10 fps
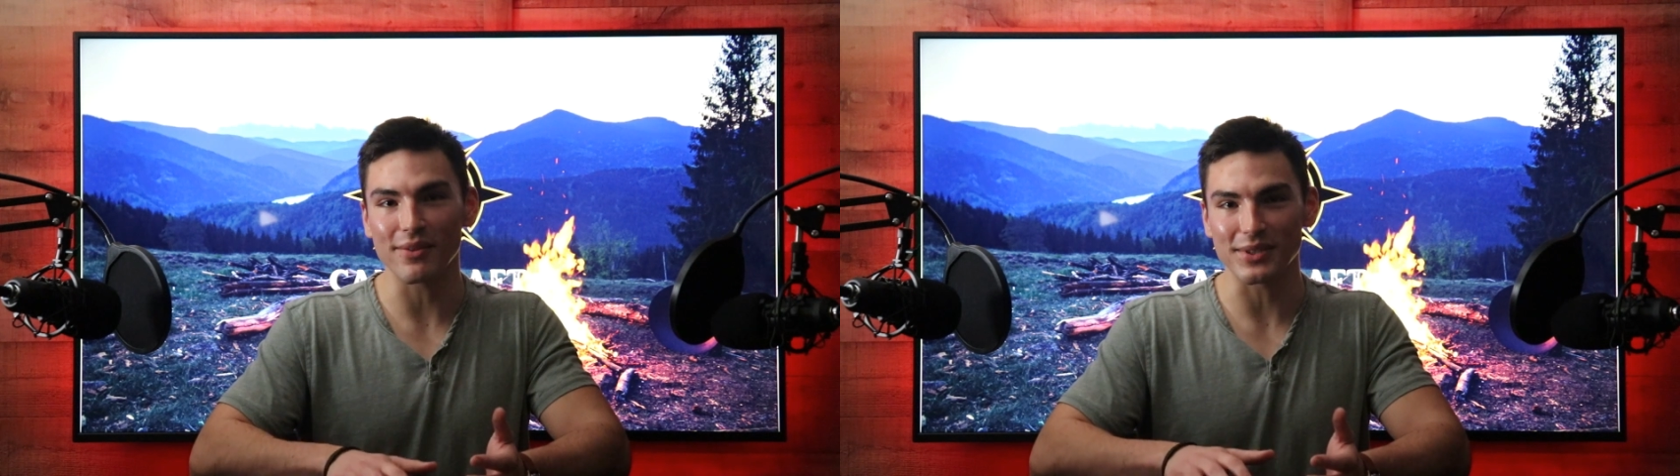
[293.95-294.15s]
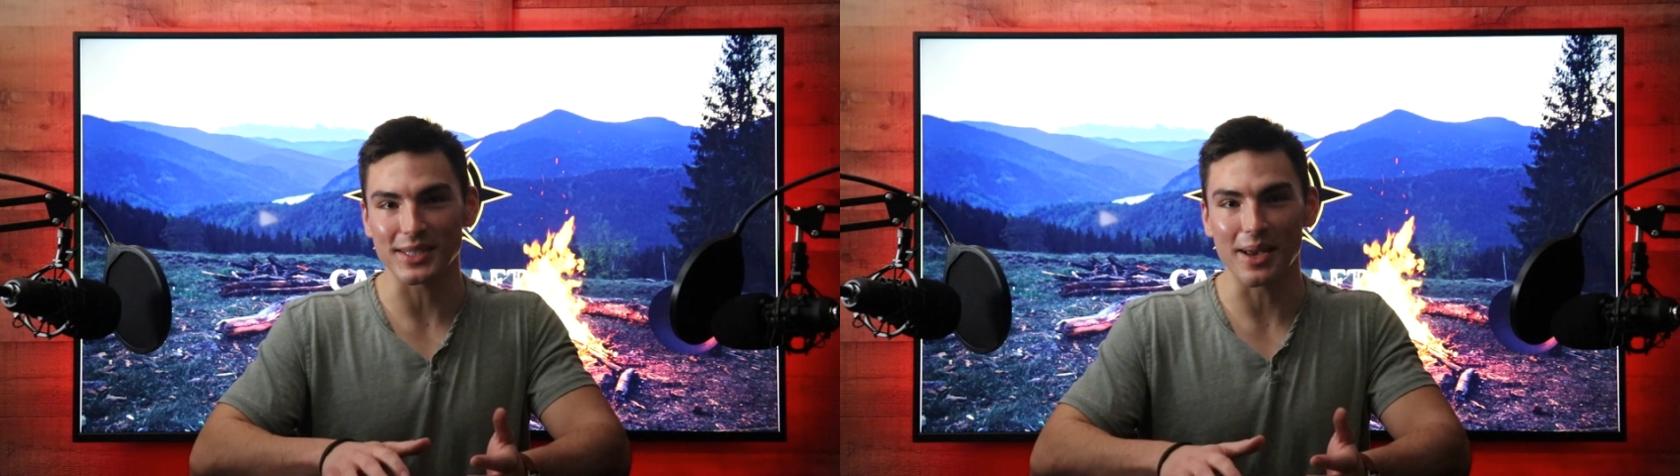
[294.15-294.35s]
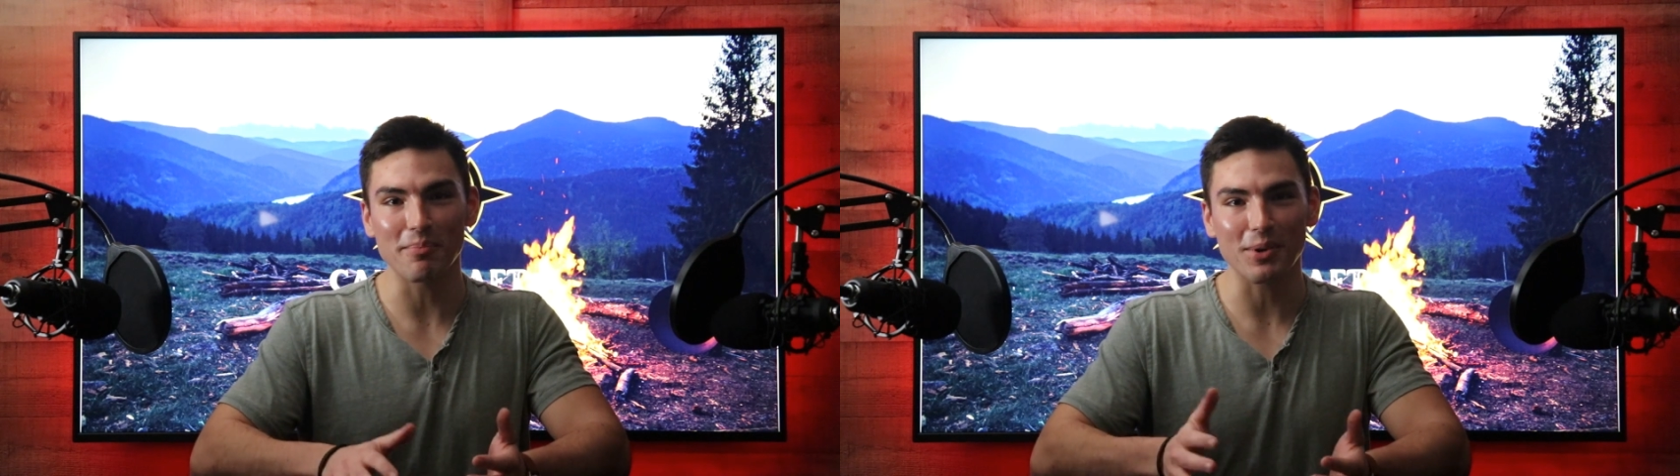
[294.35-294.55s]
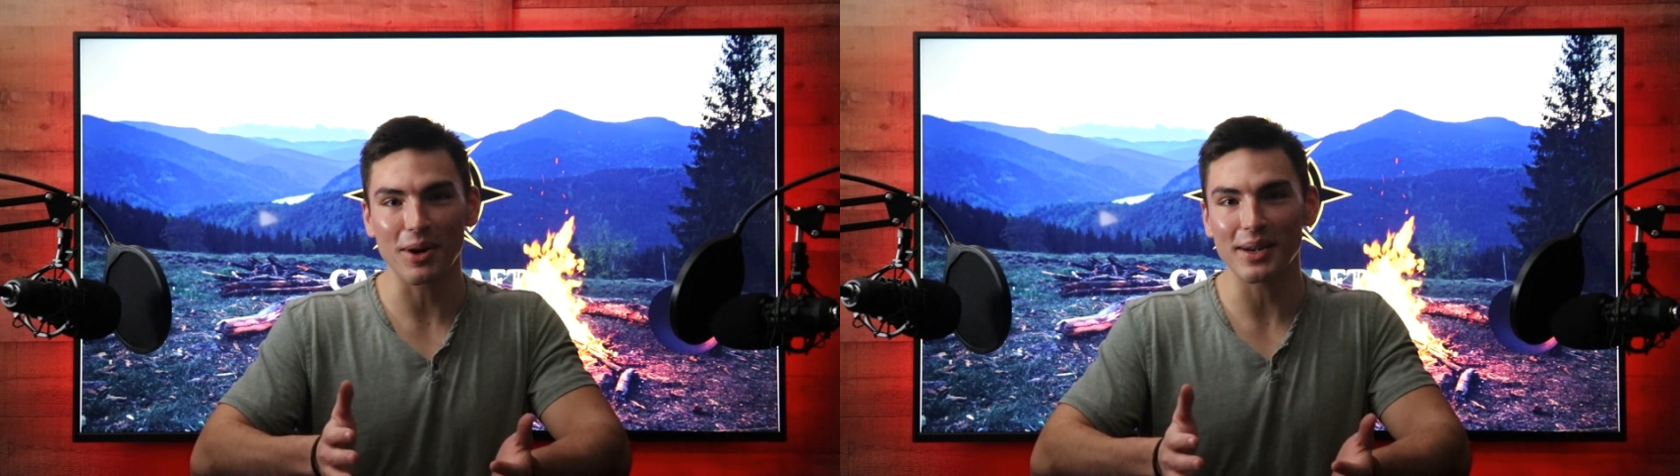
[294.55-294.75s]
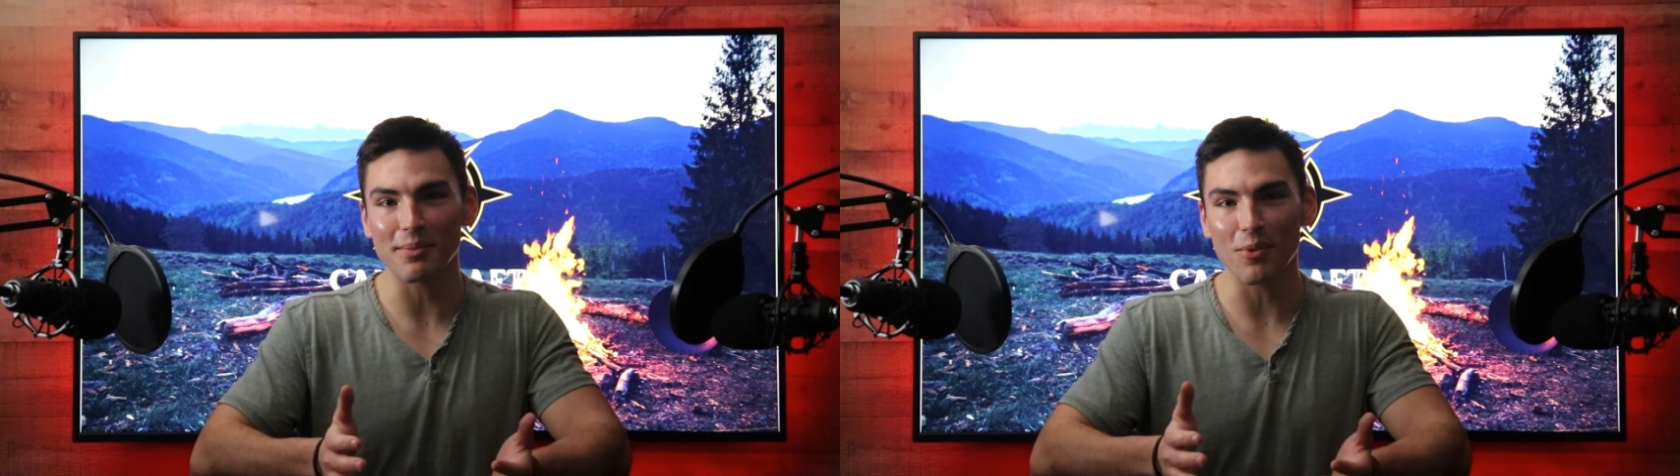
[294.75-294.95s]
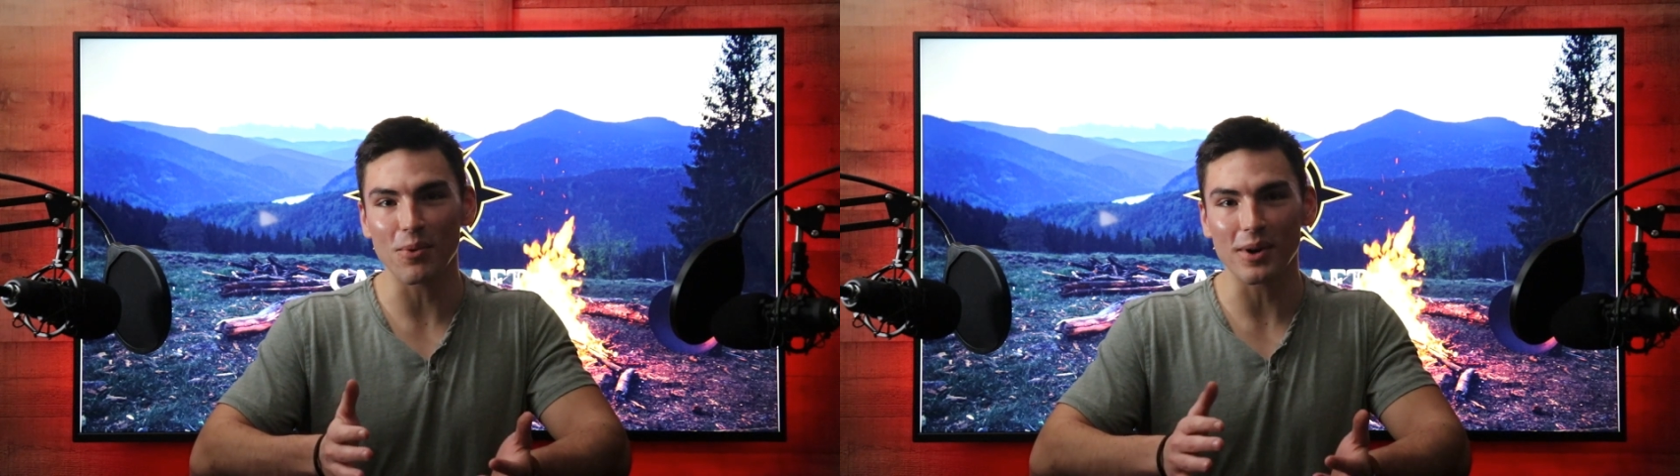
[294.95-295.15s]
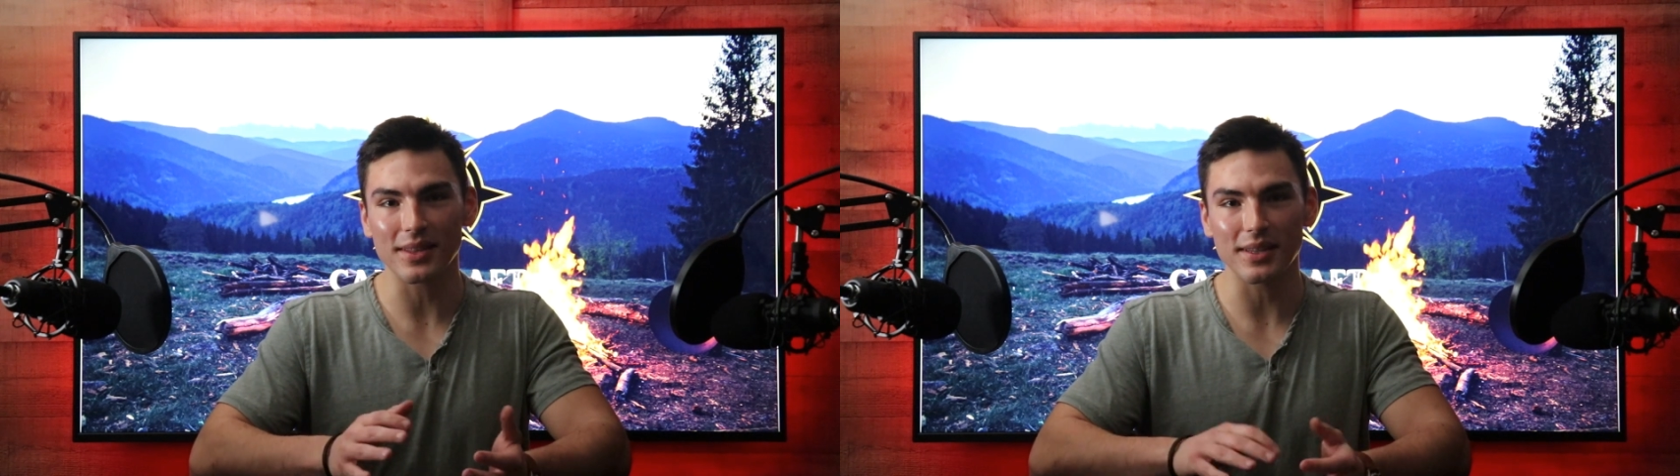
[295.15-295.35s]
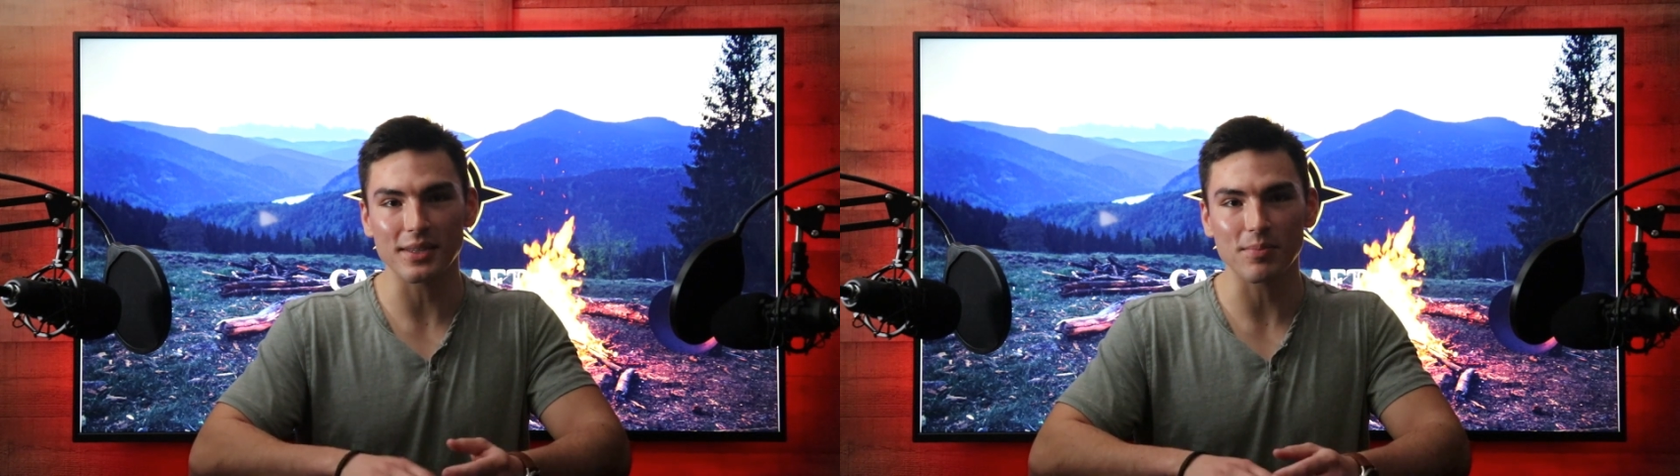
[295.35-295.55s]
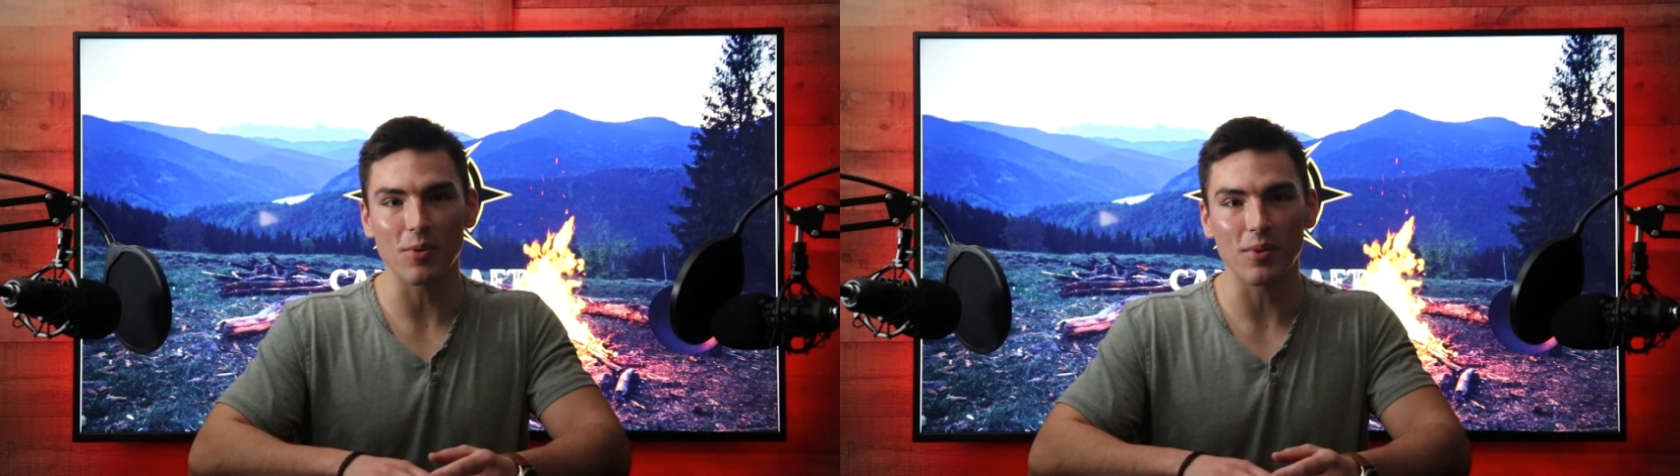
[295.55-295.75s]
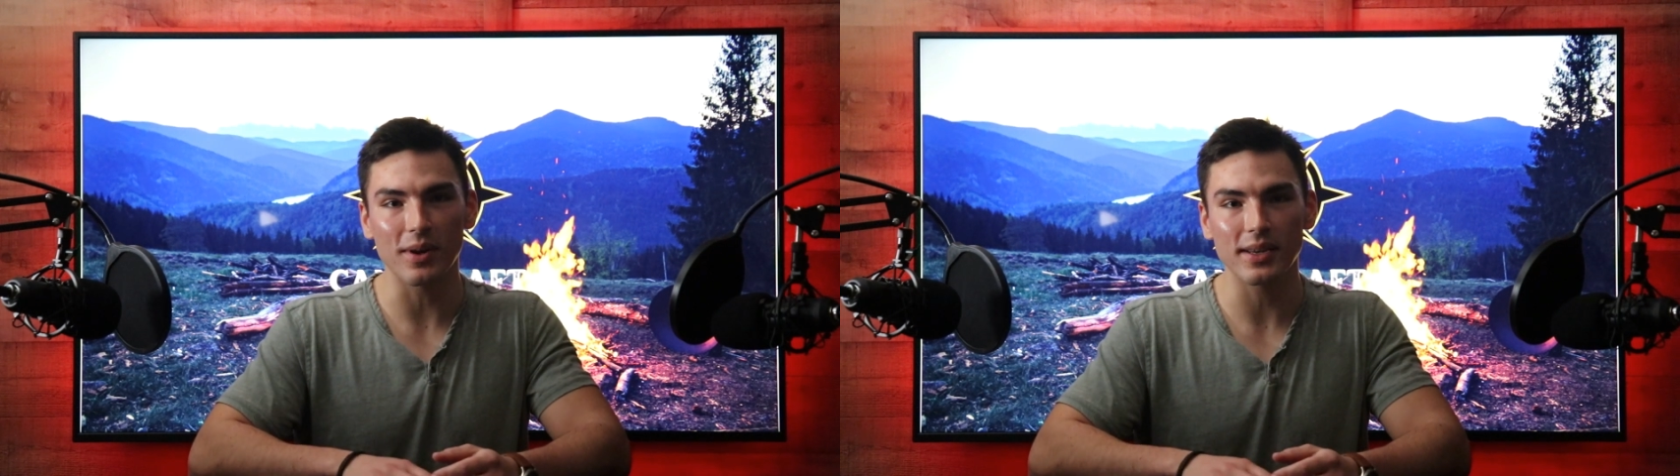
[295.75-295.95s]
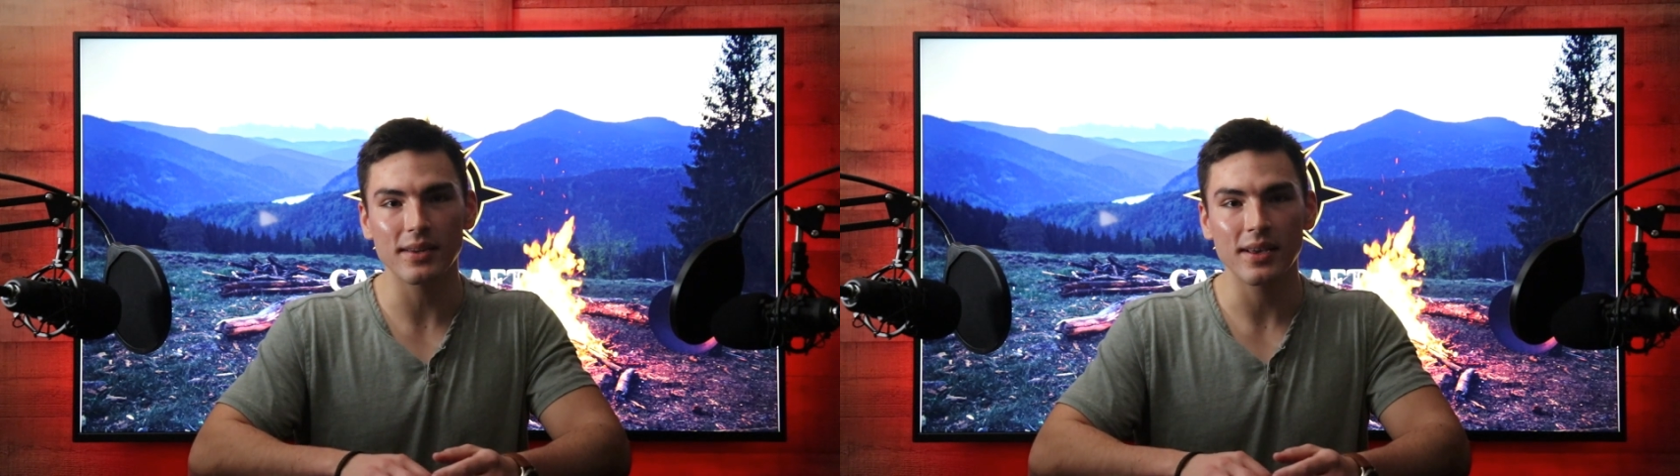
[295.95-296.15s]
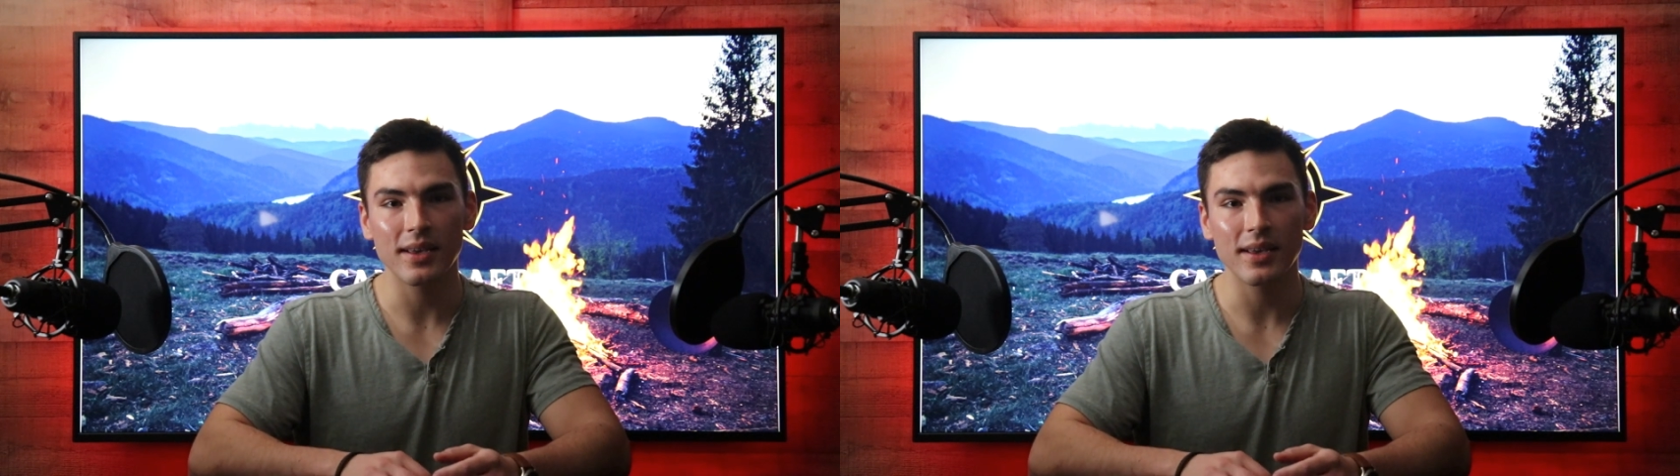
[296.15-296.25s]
of a temper anymore at this point.